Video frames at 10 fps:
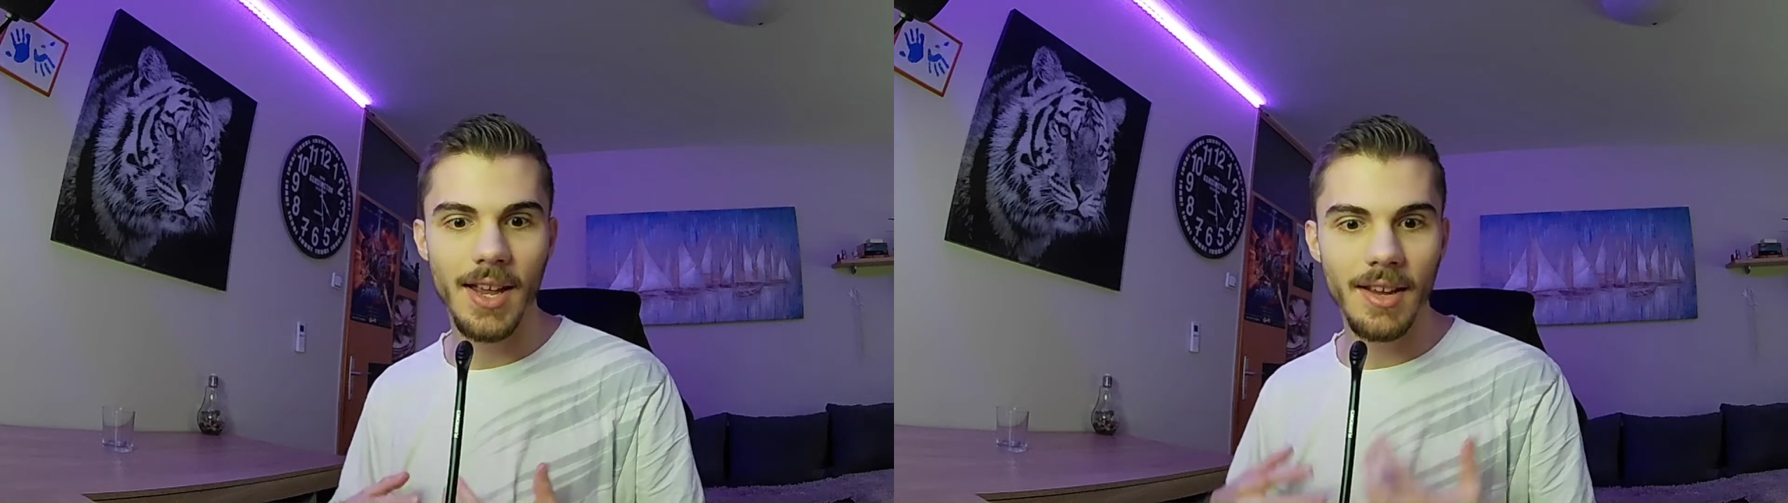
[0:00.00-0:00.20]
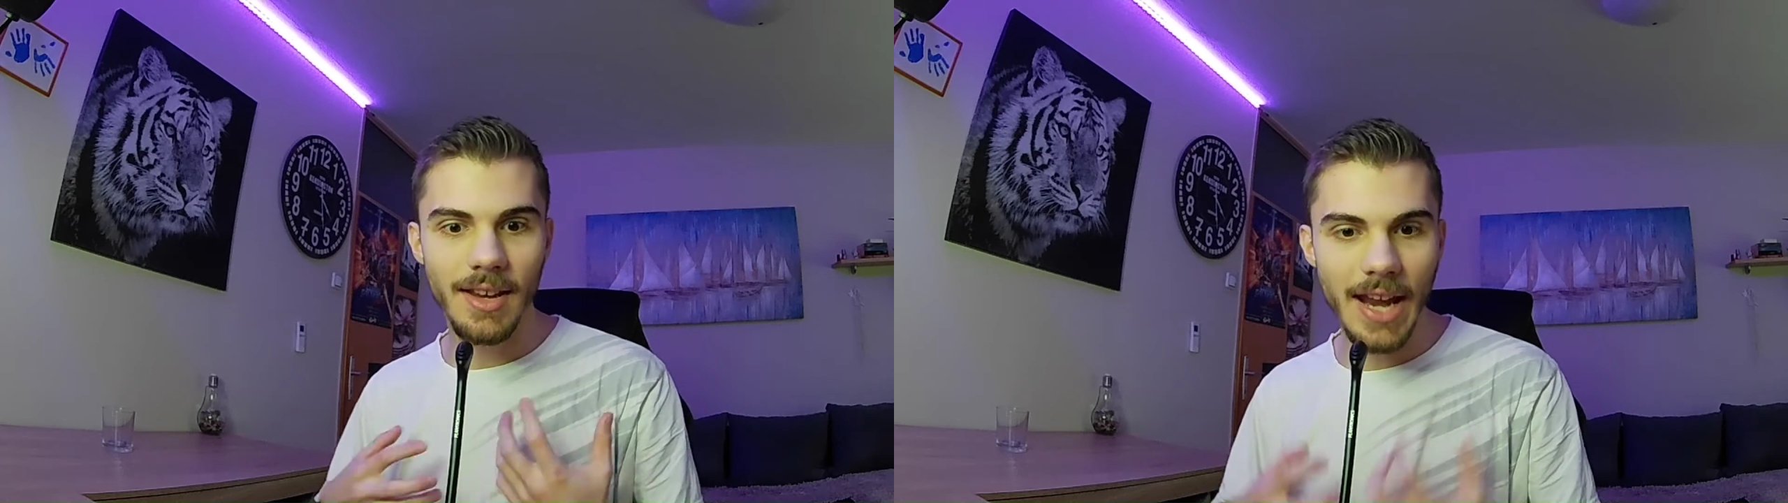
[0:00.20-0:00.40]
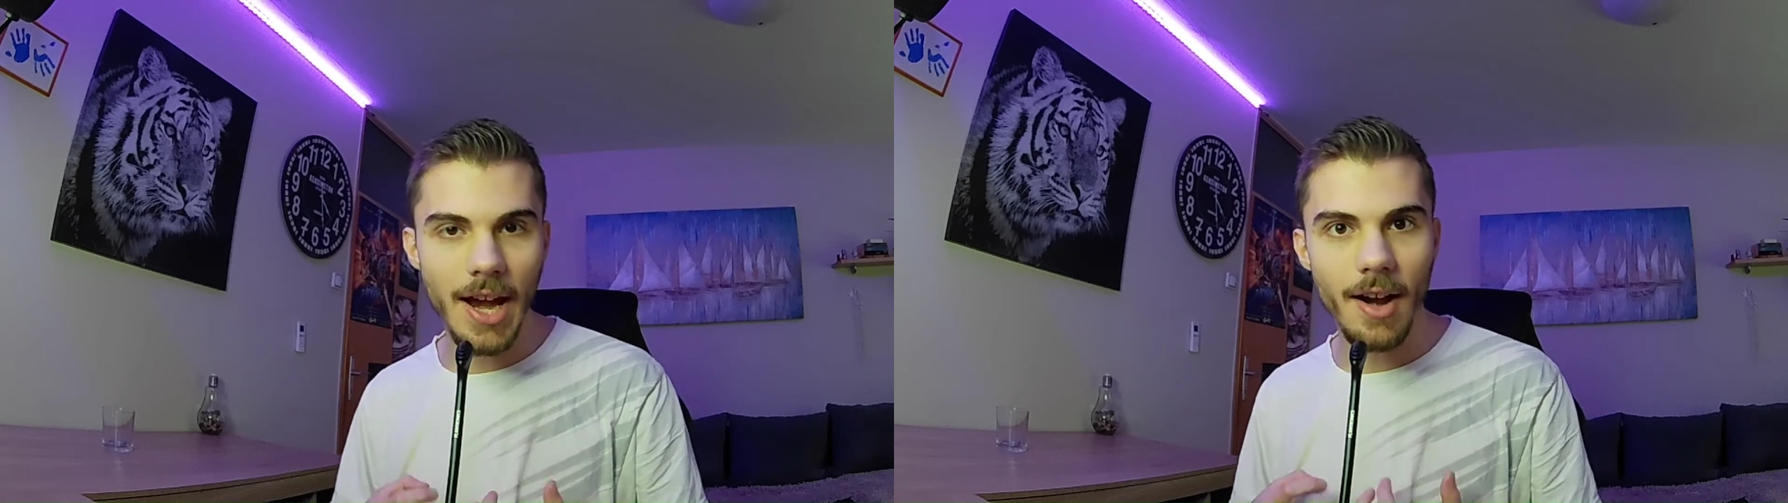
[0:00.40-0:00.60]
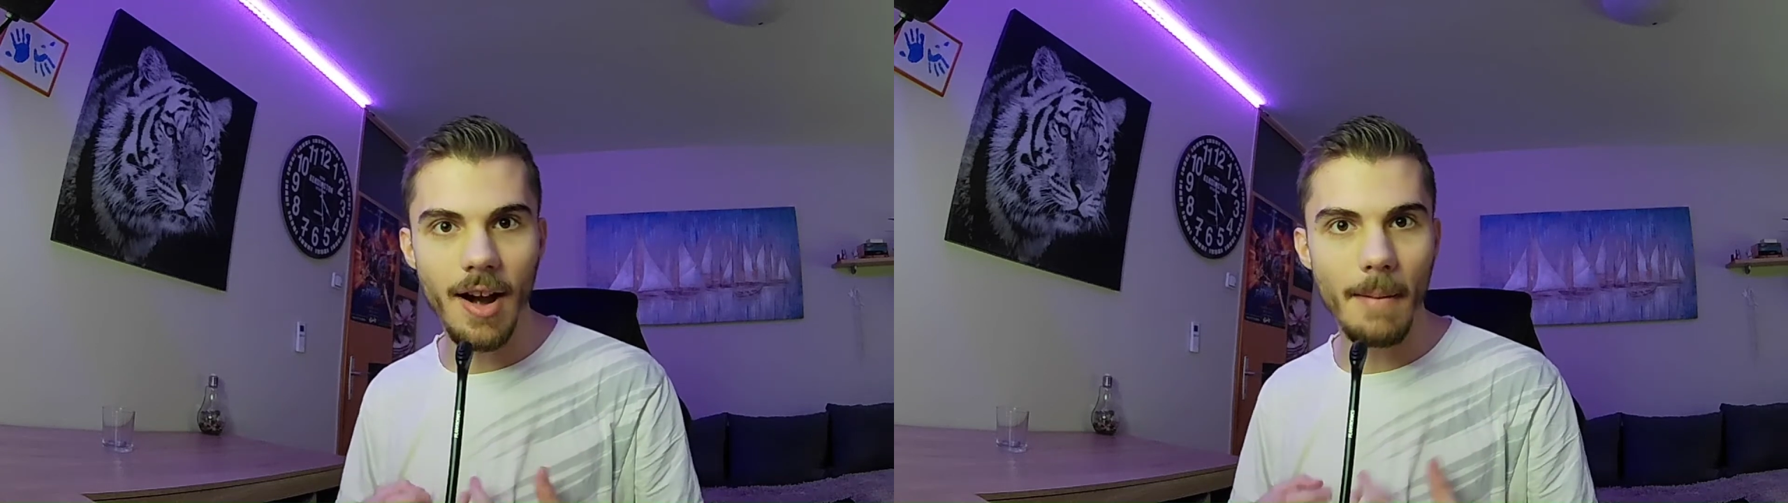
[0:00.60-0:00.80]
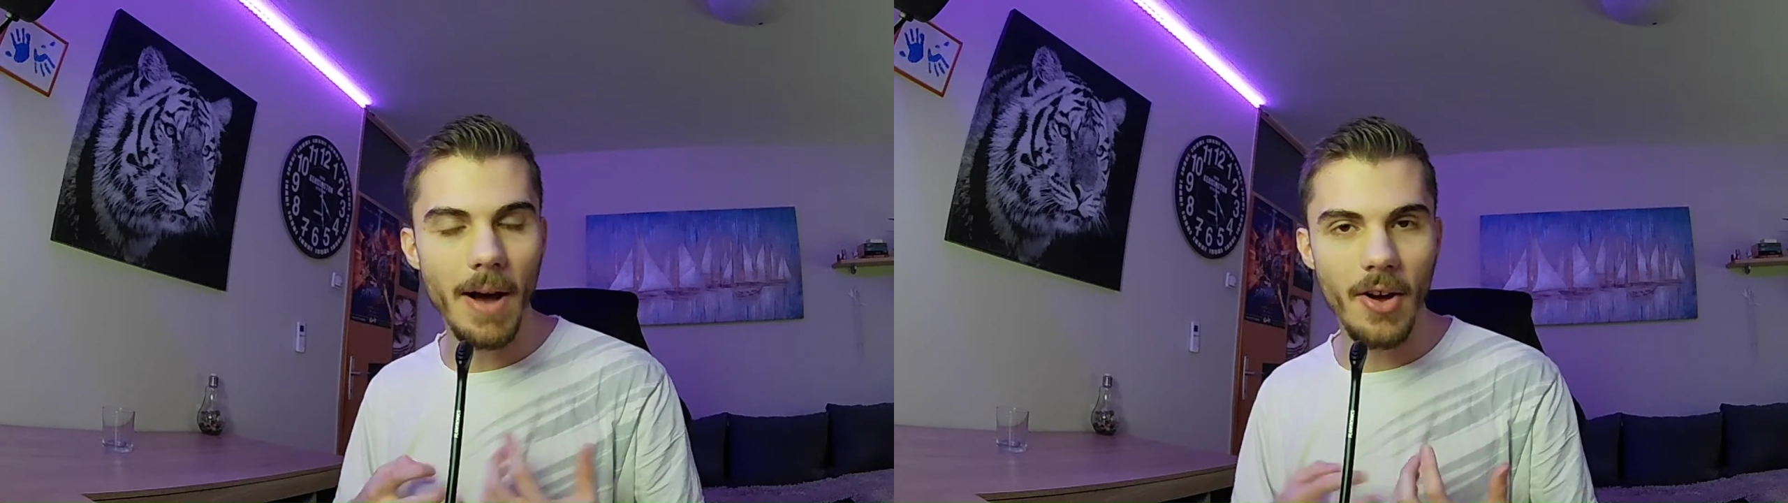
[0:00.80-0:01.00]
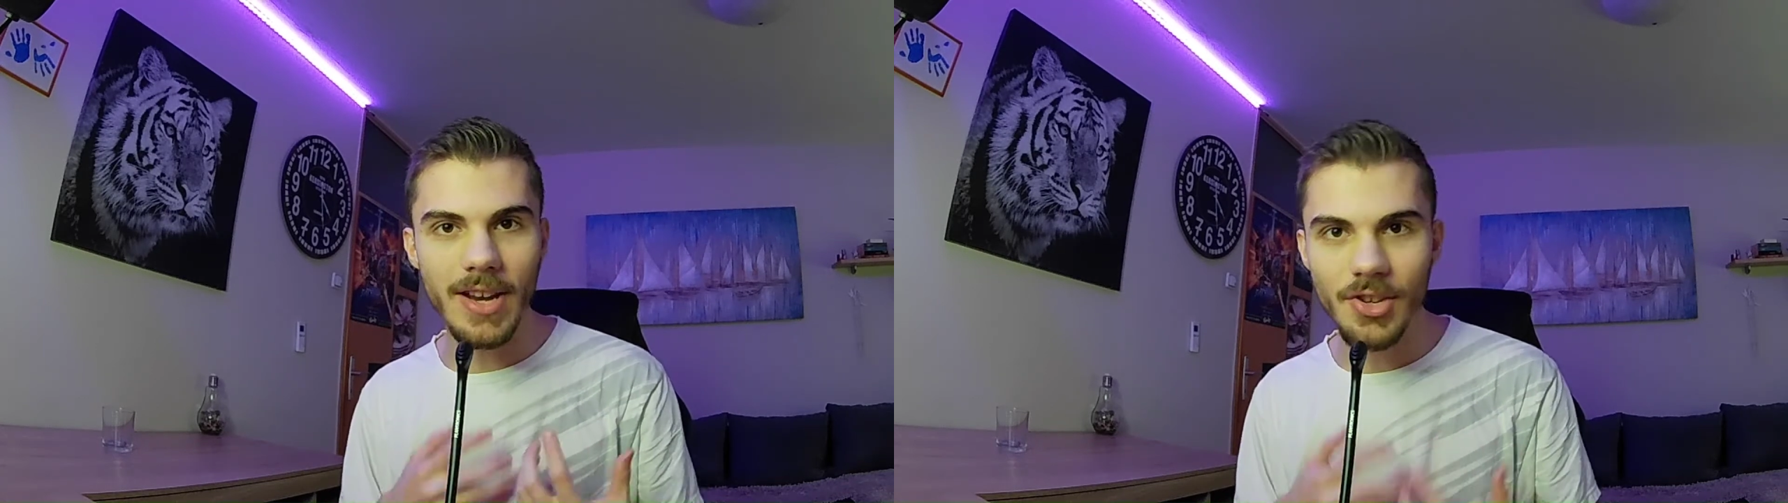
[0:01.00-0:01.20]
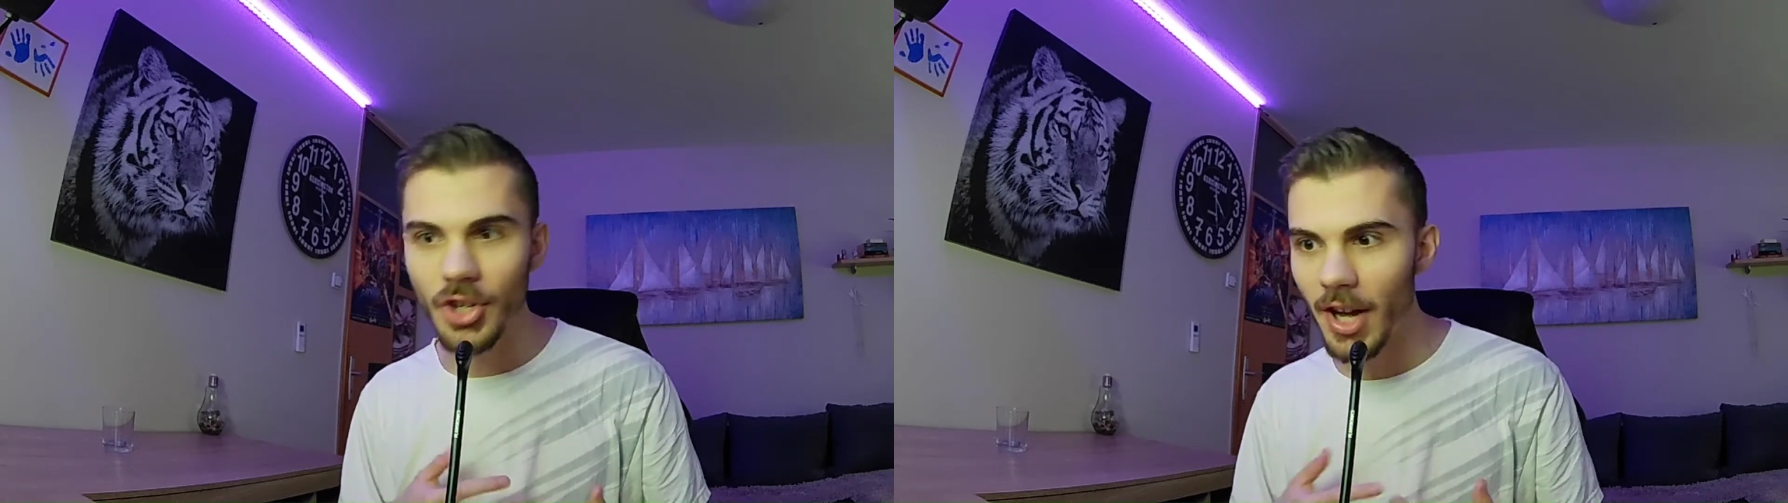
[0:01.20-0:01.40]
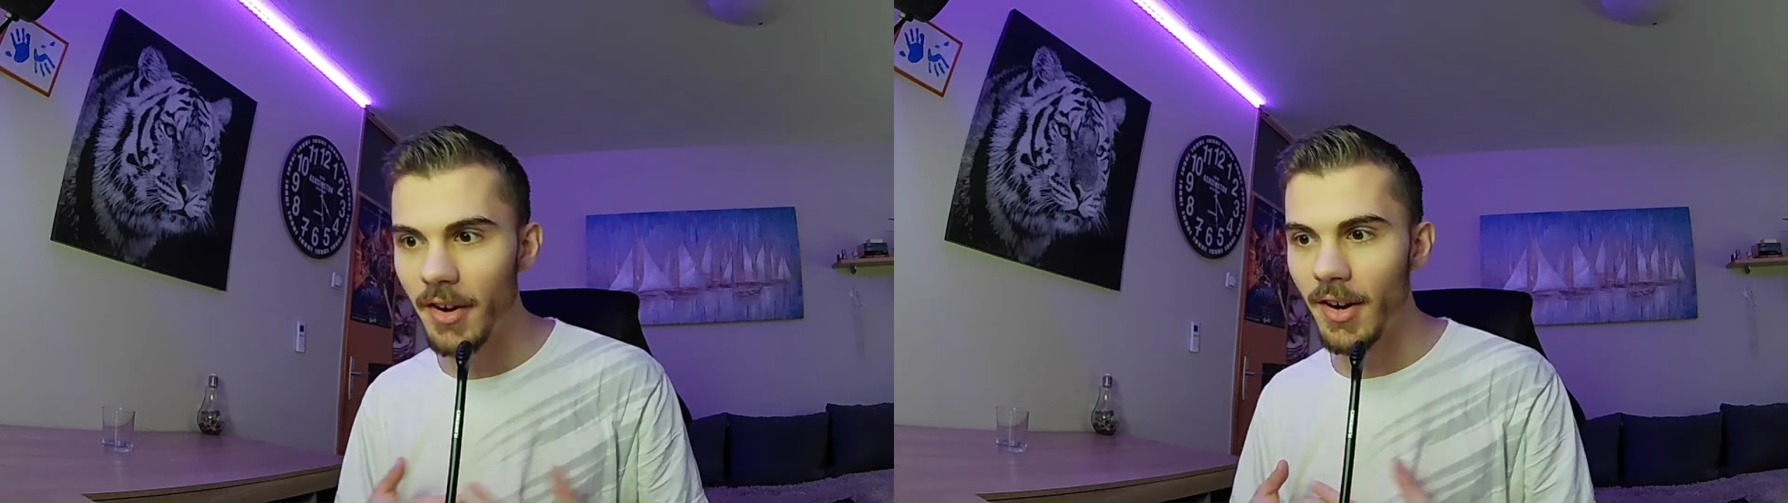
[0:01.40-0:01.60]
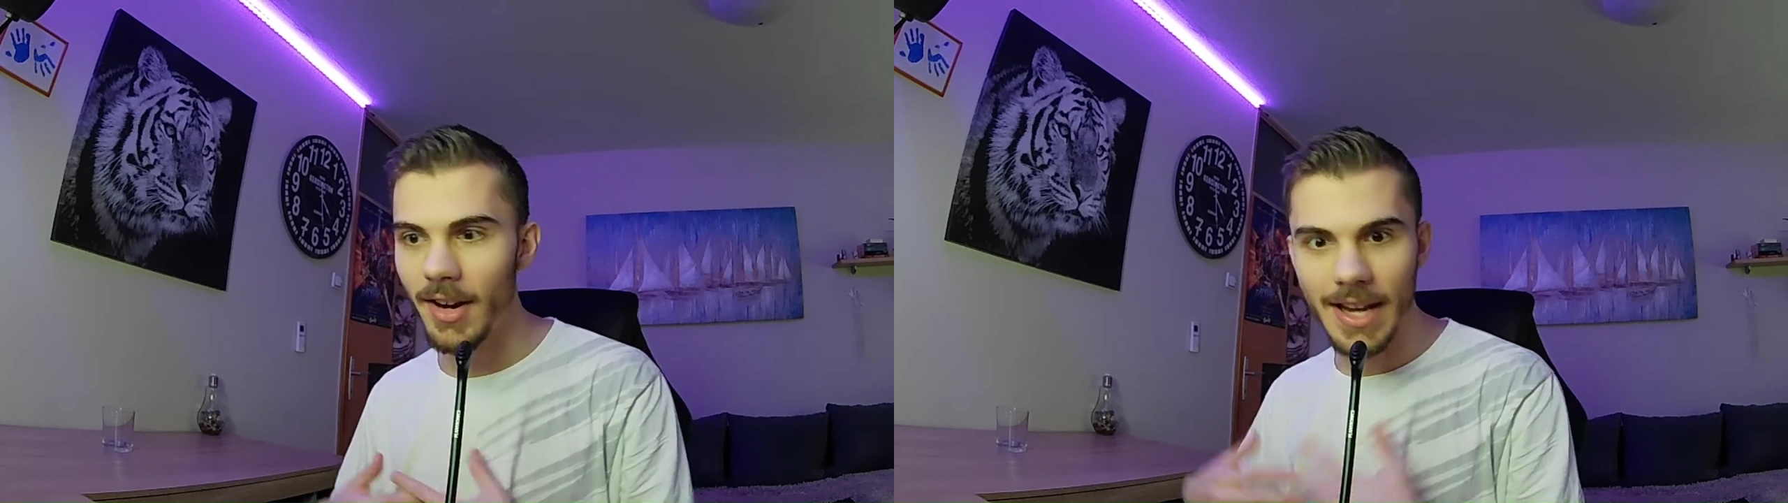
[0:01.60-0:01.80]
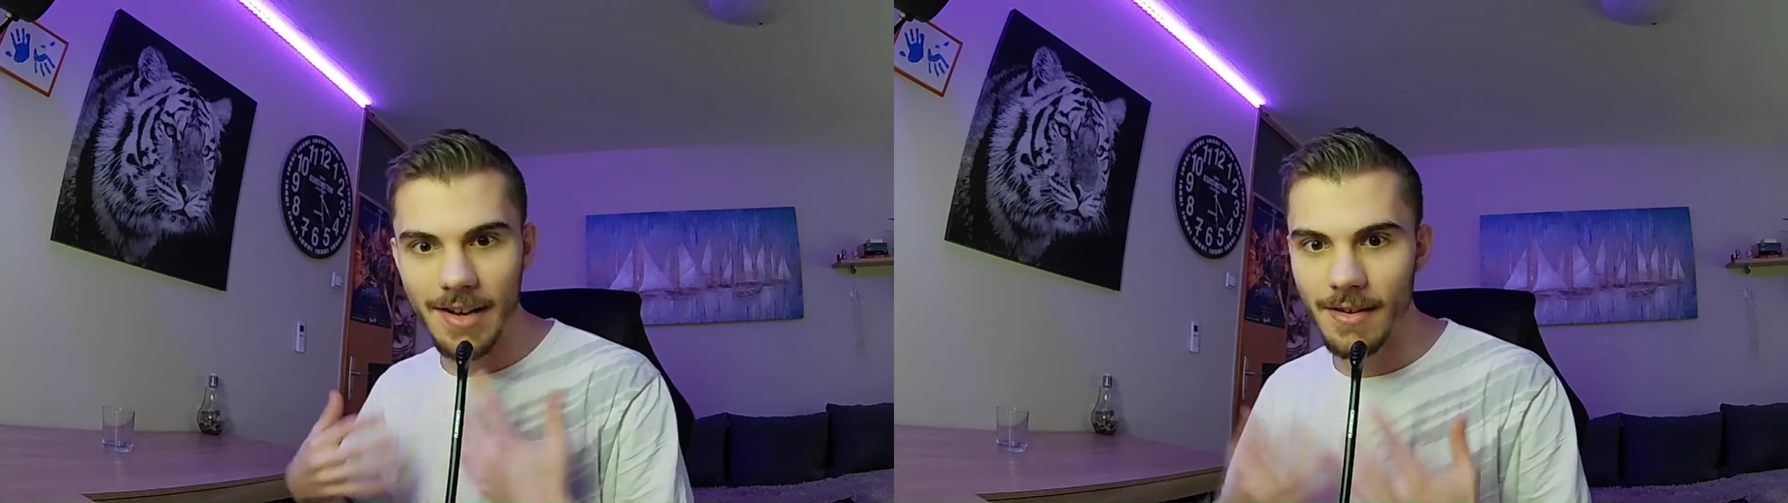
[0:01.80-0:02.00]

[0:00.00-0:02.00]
care about each other in